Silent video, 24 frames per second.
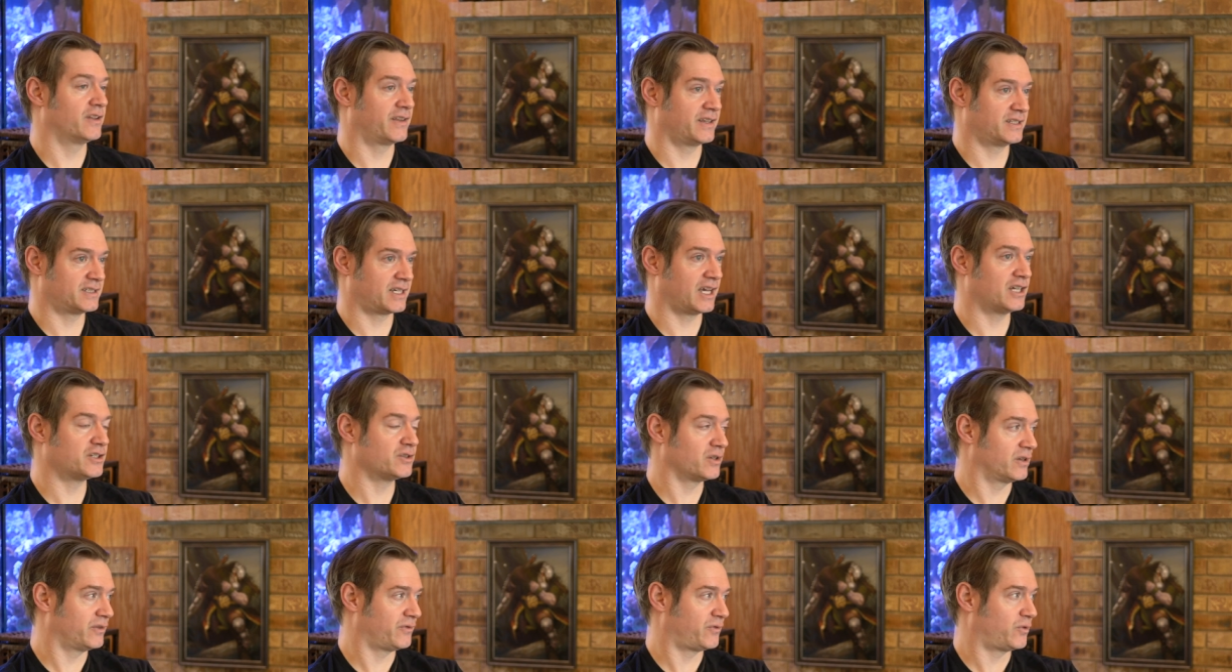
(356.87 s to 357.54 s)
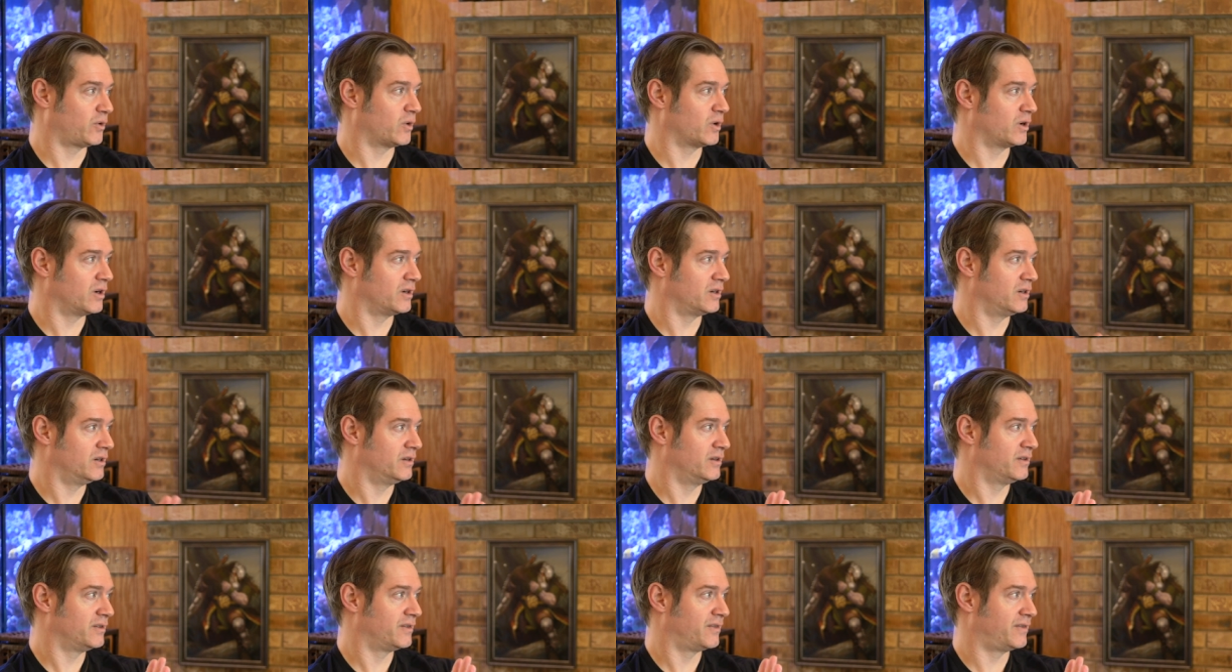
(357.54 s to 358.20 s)
They schedule it for
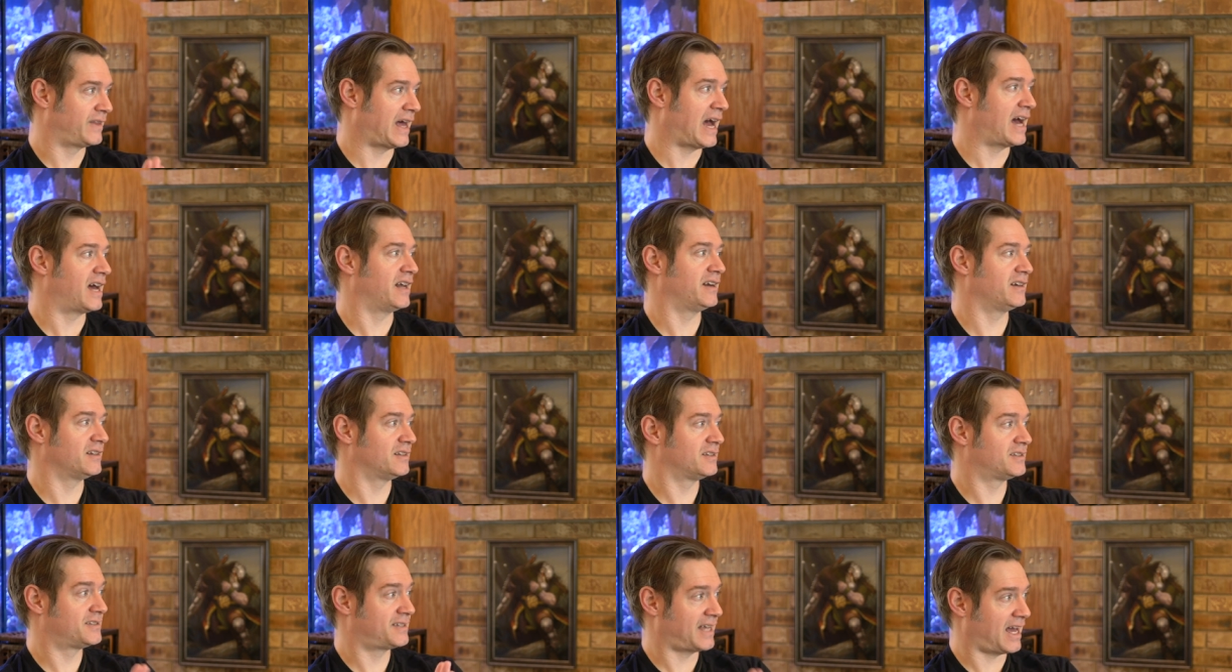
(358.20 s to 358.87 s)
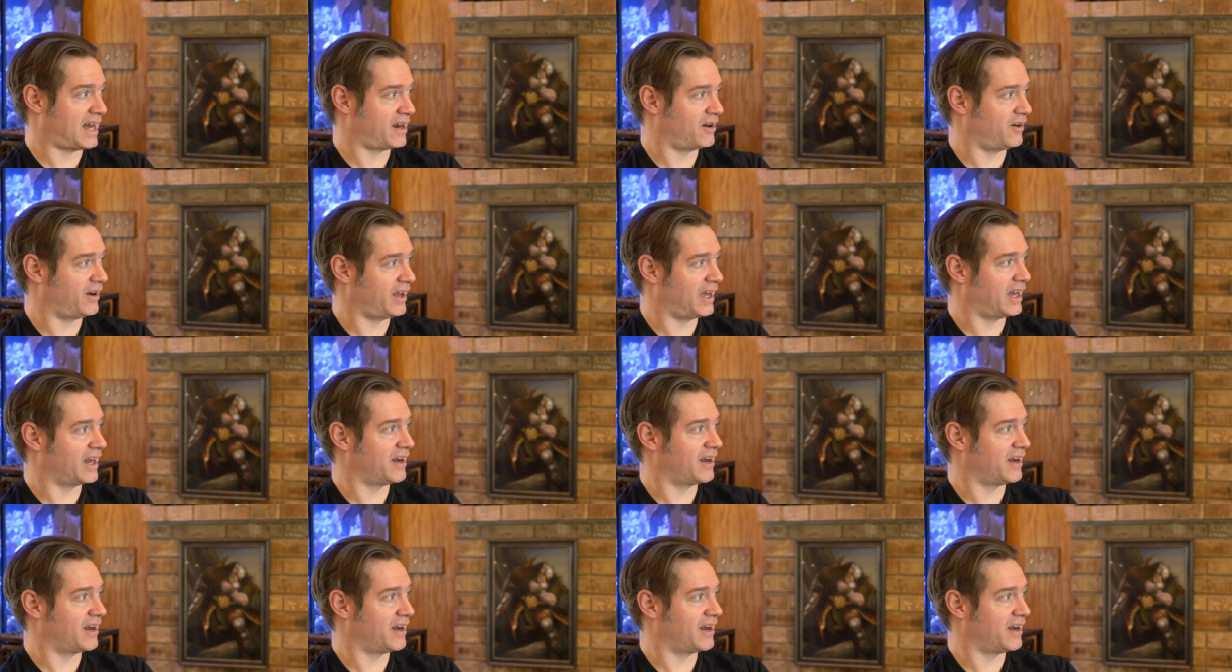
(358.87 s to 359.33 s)
that Saturday